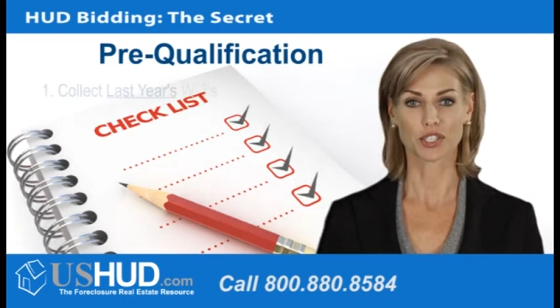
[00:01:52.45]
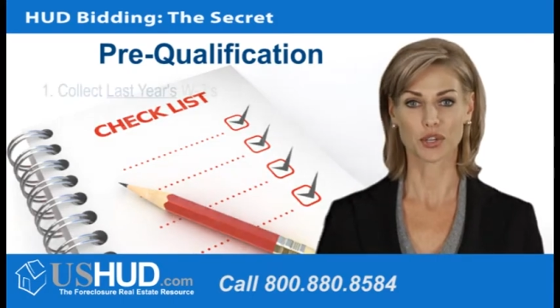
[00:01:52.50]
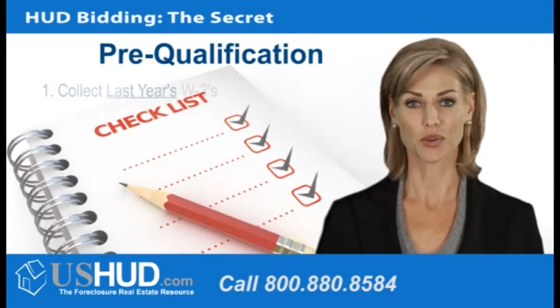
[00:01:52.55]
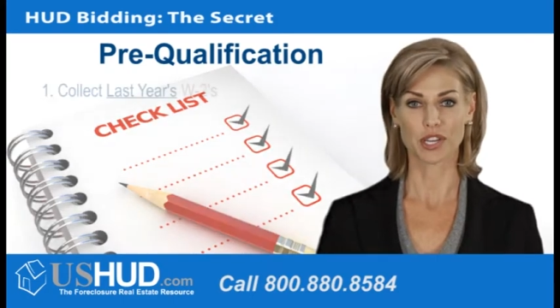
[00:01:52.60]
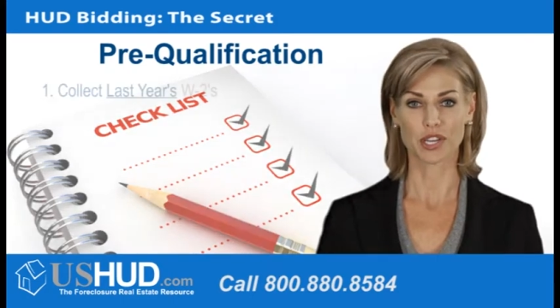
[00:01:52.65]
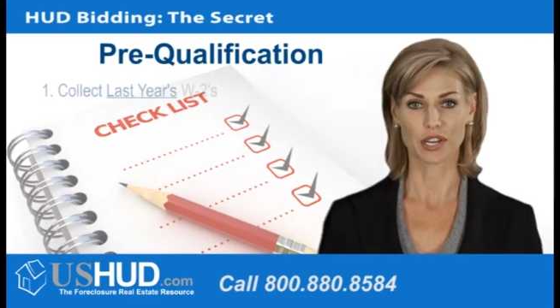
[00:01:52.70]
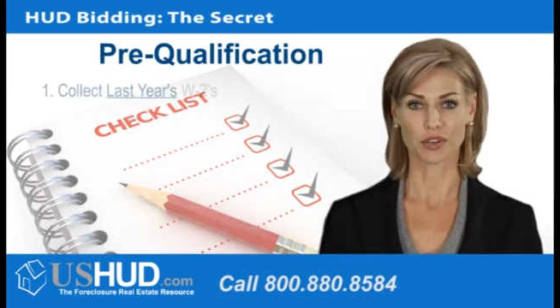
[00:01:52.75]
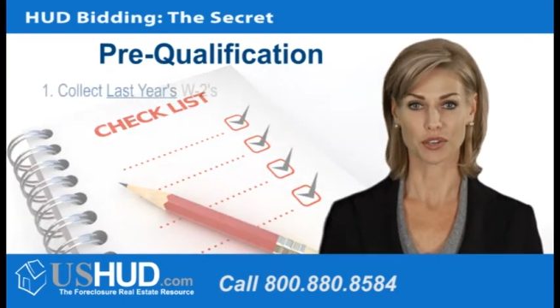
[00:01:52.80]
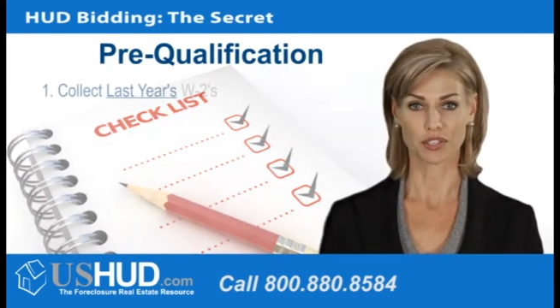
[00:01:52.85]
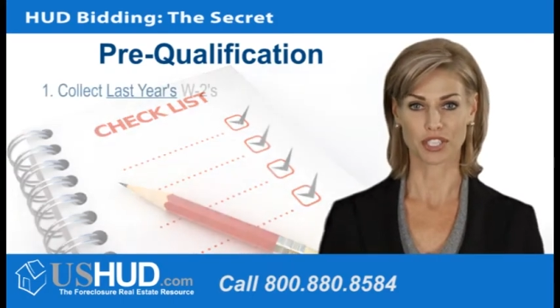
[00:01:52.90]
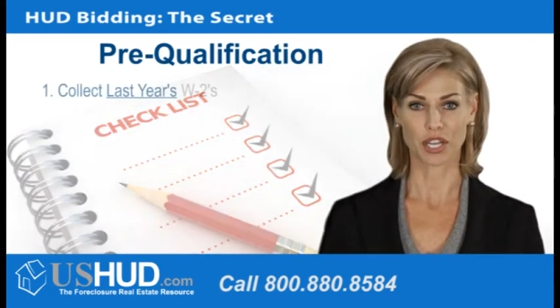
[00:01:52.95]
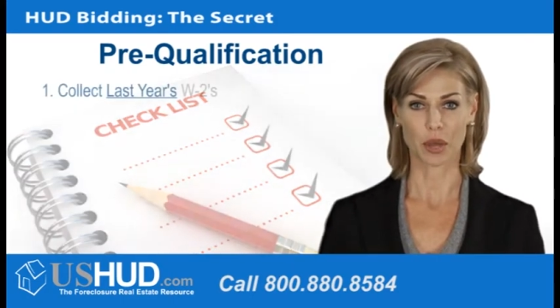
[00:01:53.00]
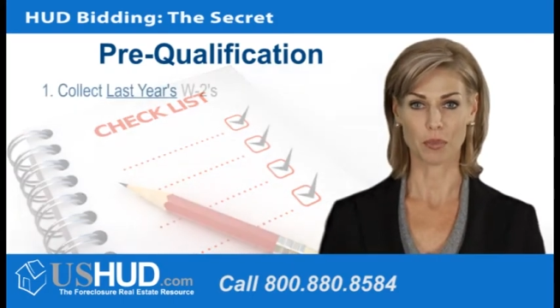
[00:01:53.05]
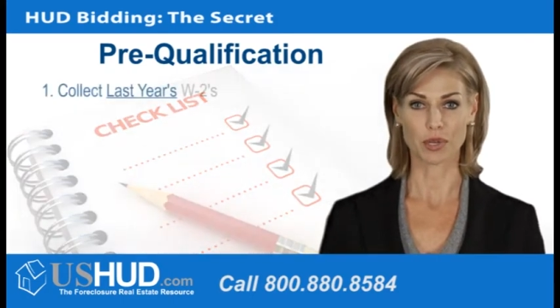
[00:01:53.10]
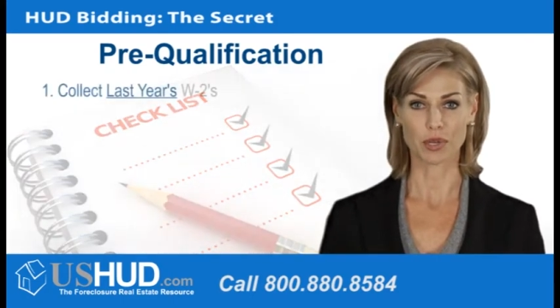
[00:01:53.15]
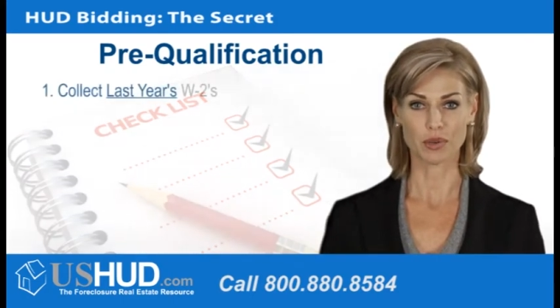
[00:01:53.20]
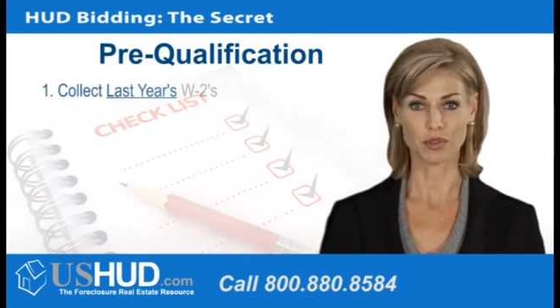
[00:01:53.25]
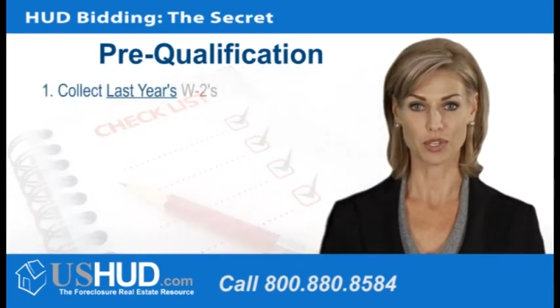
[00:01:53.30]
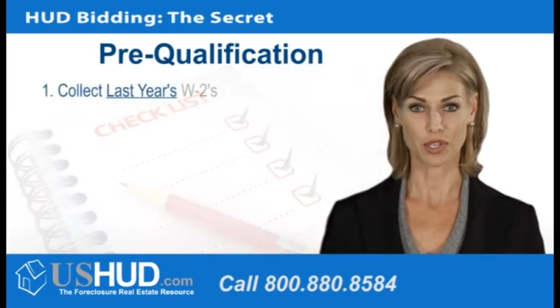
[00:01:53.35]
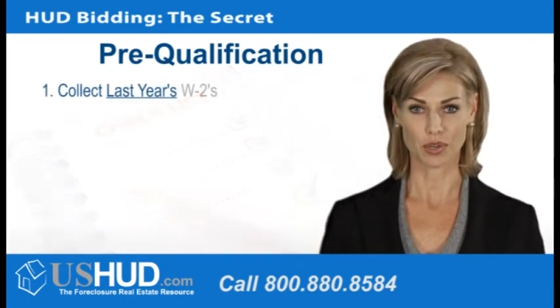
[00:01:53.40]
2 years'
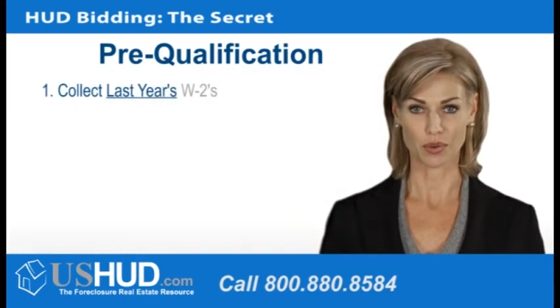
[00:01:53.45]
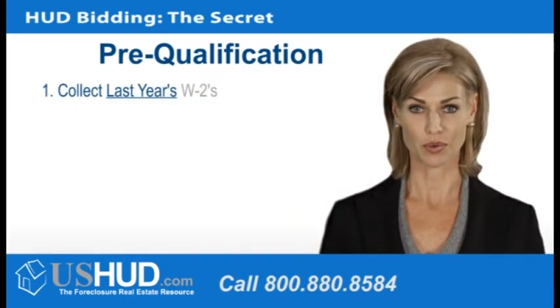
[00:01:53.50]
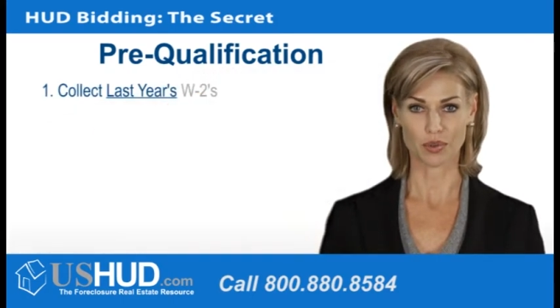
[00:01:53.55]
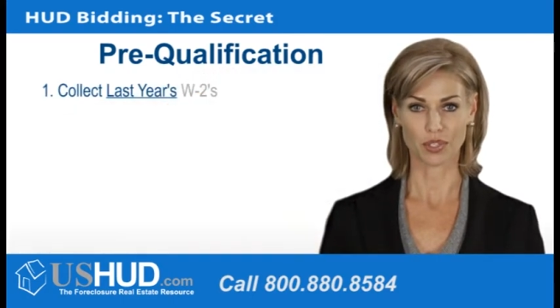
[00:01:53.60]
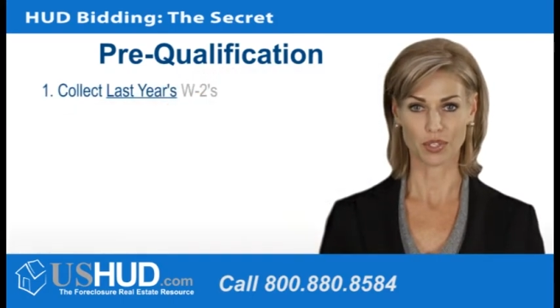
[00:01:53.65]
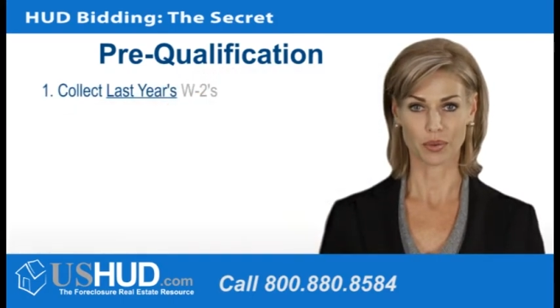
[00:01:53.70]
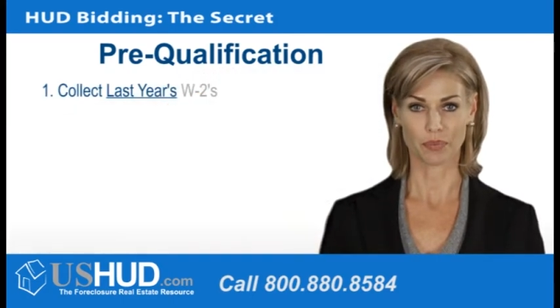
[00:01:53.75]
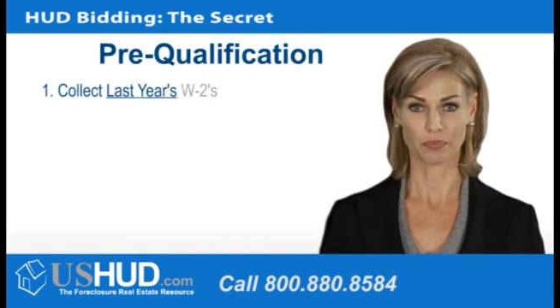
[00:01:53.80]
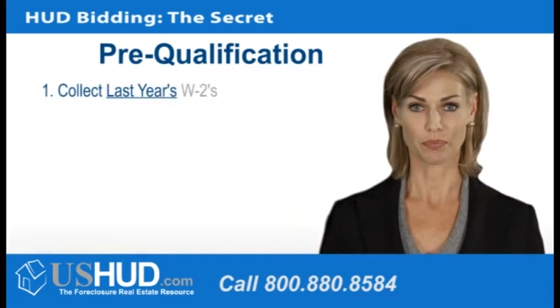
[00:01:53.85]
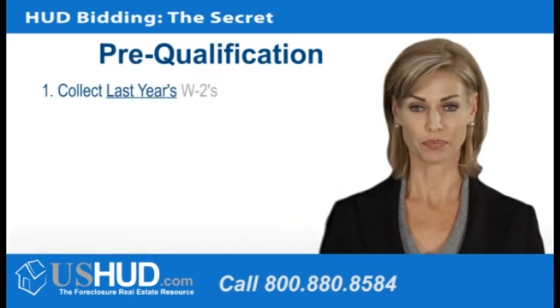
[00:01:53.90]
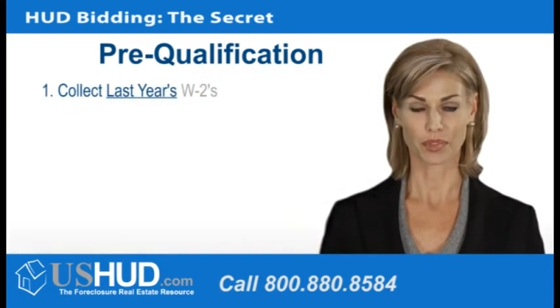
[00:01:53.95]
W-2s,